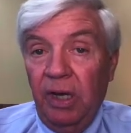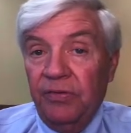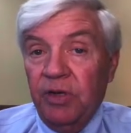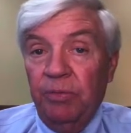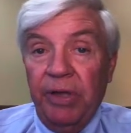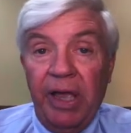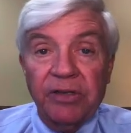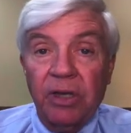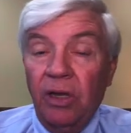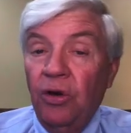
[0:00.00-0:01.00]
of simply
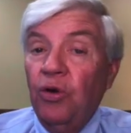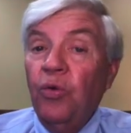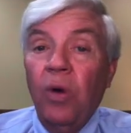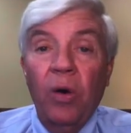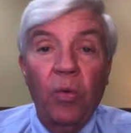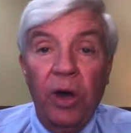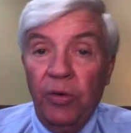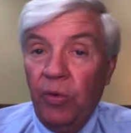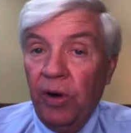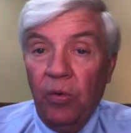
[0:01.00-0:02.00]
asking who, what,
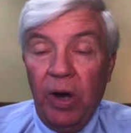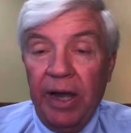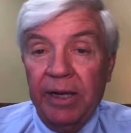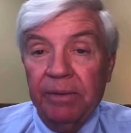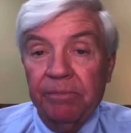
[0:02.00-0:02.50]
when, where, why.